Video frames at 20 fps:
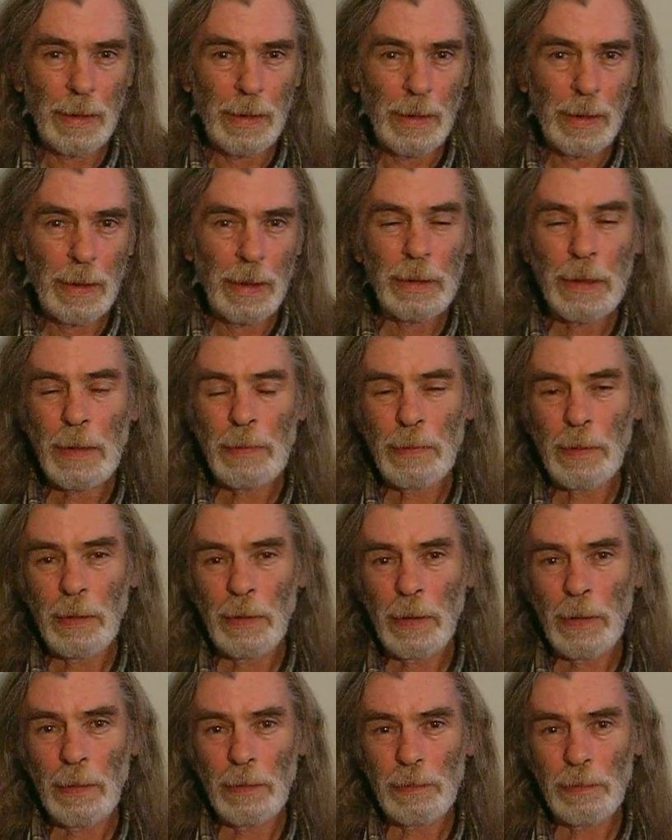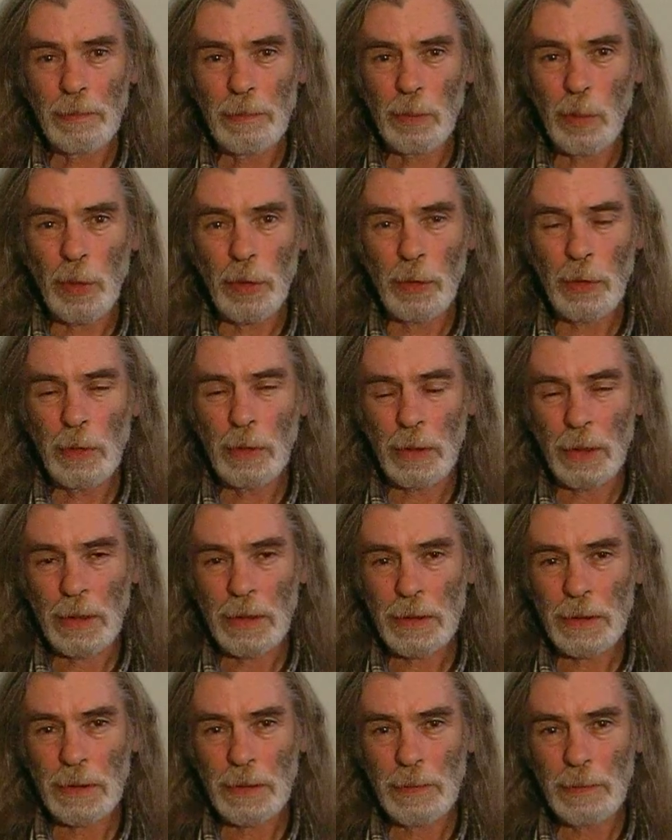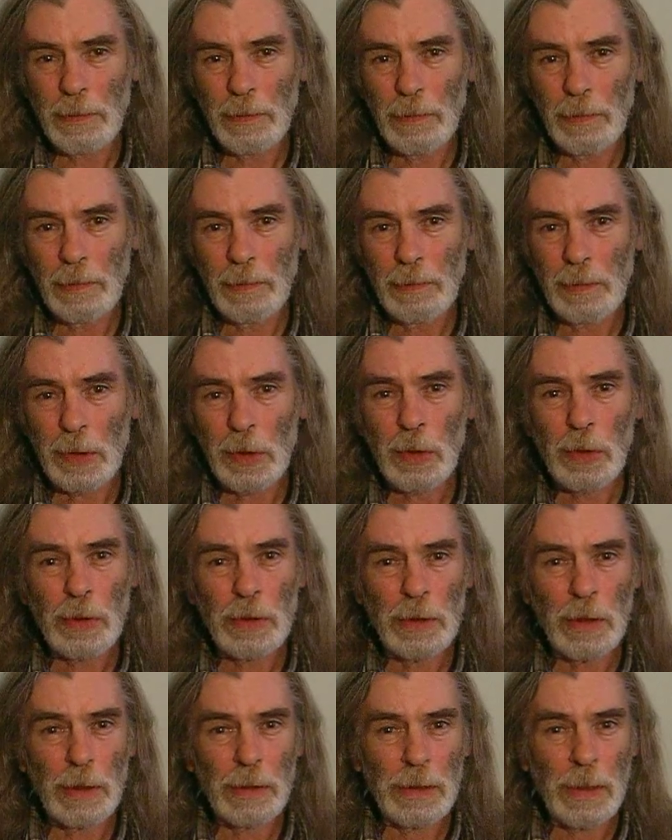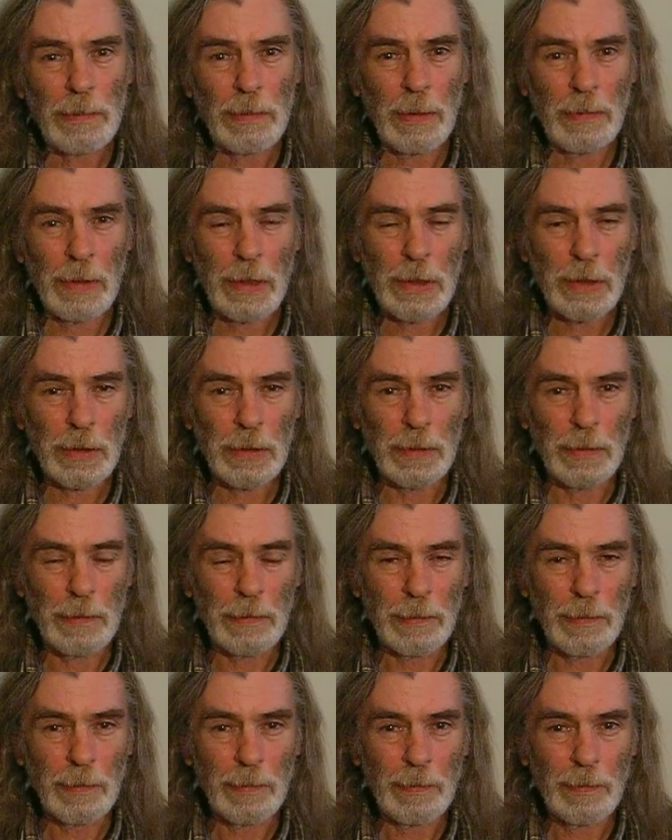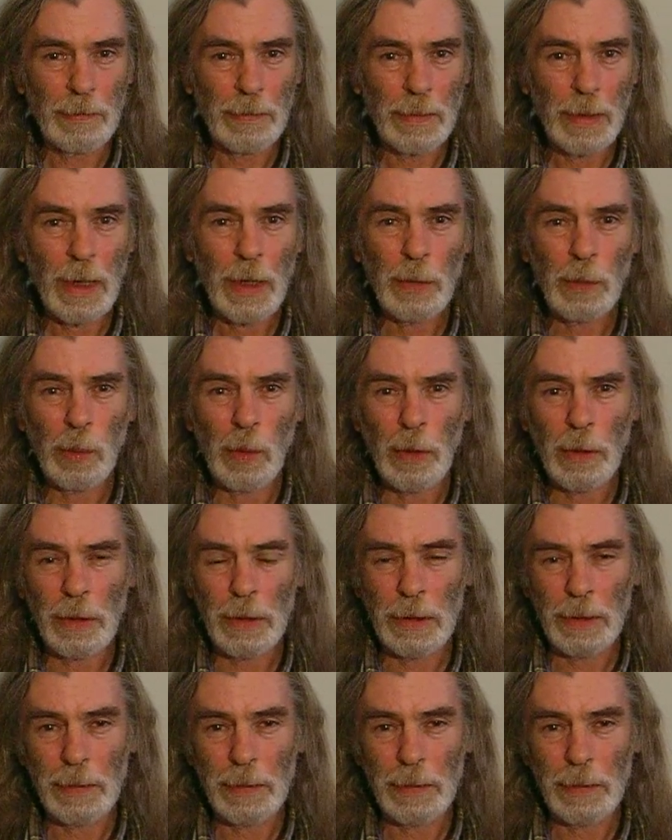And they, through this, produce deprivation and worry